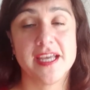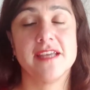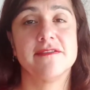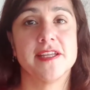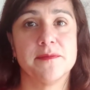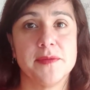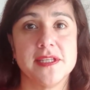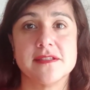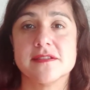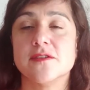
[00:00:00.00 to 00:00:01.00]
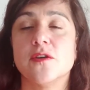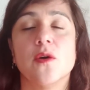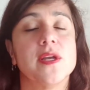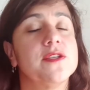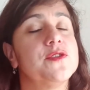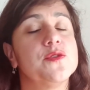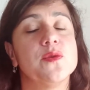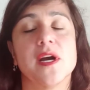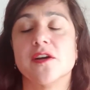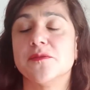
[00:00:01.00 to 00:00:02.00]
if that means going to
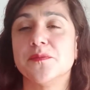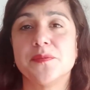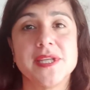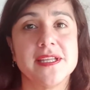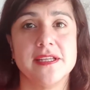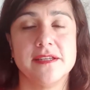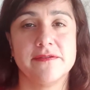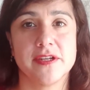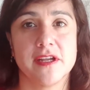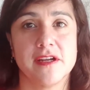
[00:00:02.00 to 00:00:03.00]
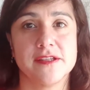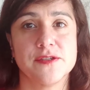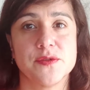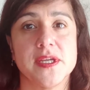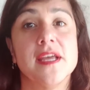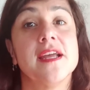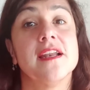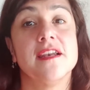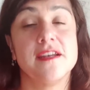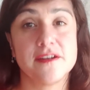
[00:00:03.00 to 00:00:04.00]
a completely different country,
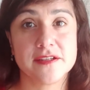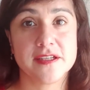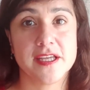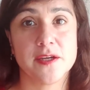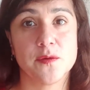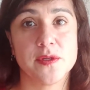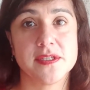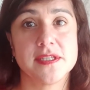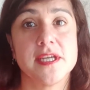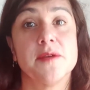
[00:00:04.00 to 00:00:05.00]
learn the language,